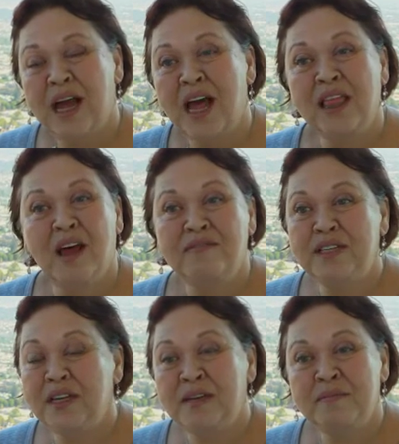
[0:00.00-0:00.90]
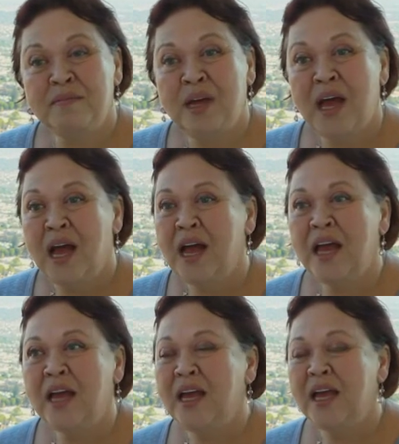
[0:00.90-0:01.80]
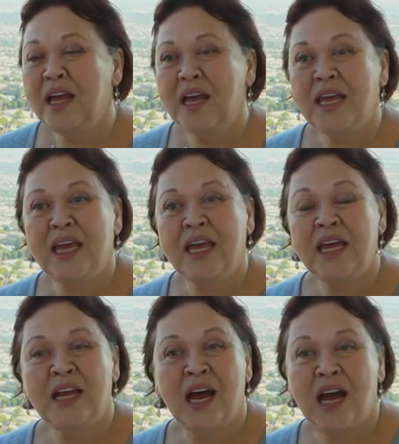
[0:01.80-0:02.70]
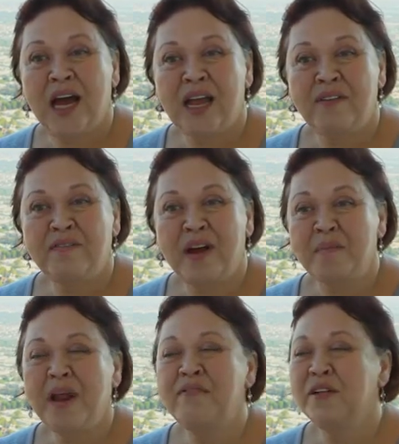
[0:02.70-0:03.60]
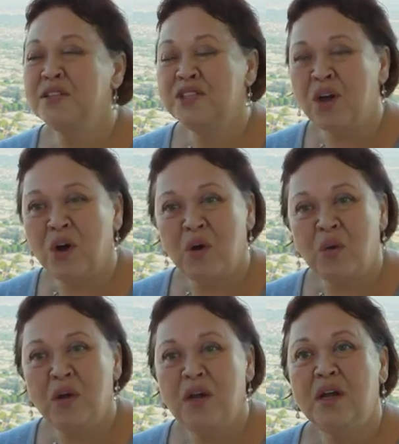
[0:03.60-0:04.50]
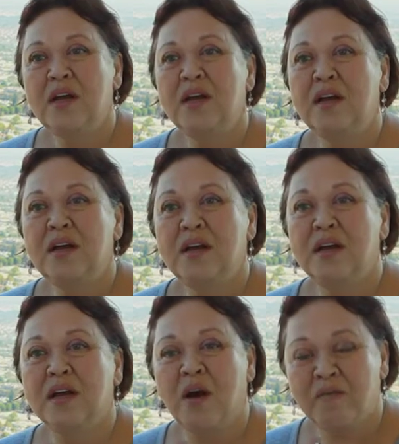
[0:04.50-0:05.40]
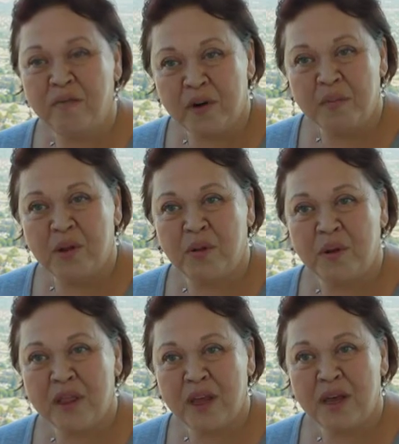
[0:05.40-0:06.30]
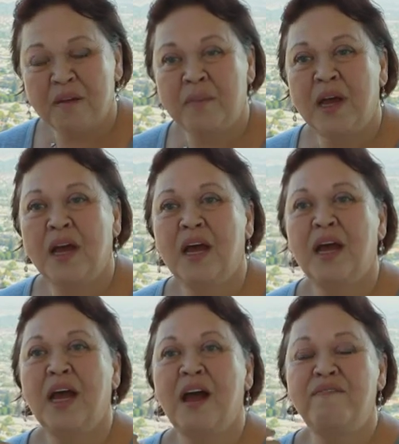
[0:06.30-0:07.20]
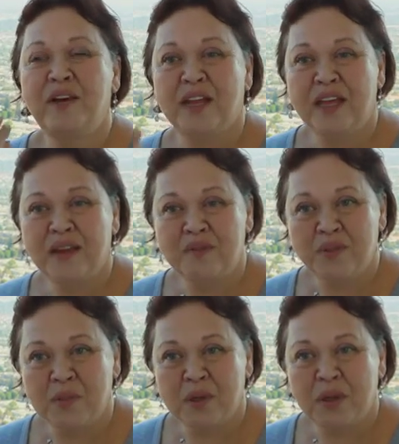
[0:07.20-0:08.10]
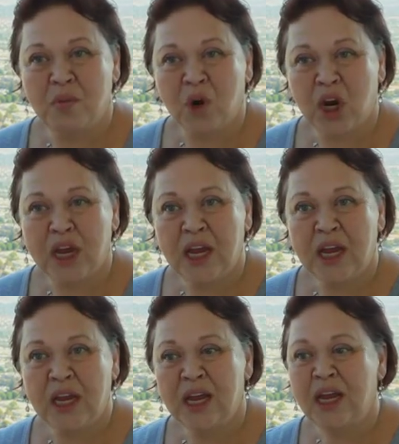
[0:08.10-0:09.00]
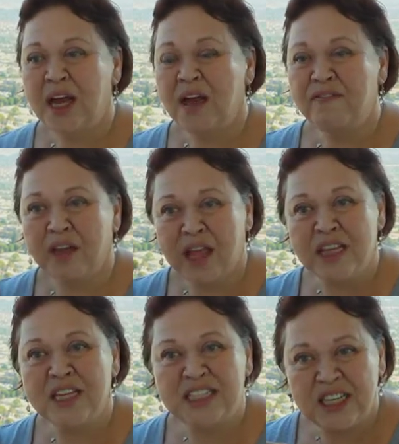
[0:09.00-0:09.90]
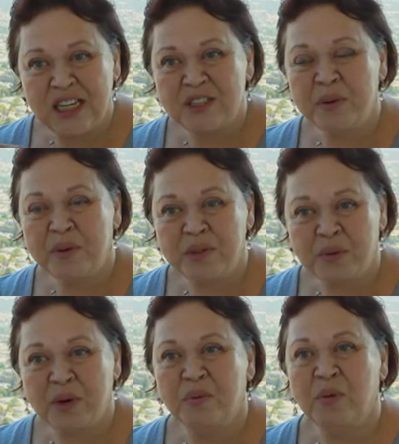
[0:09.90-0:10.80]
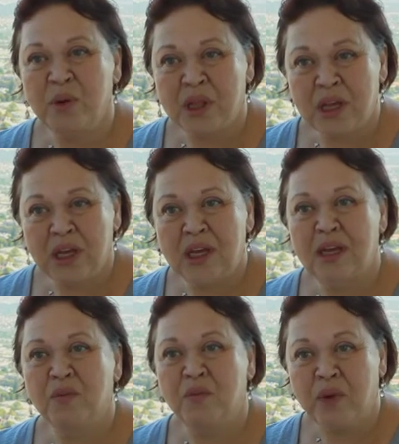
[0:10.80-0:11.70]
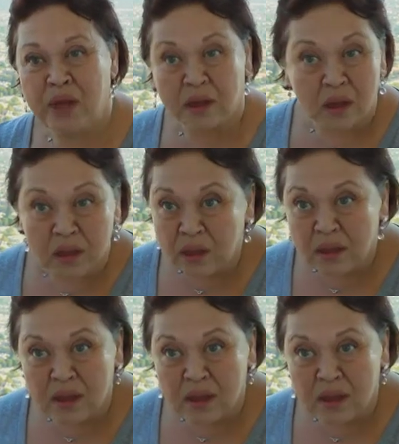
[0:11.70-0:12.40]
I loved him. He and I, I mean, I felt so comfortable with him. I felt like he was really working. I felt like the scenes we were doing were really real.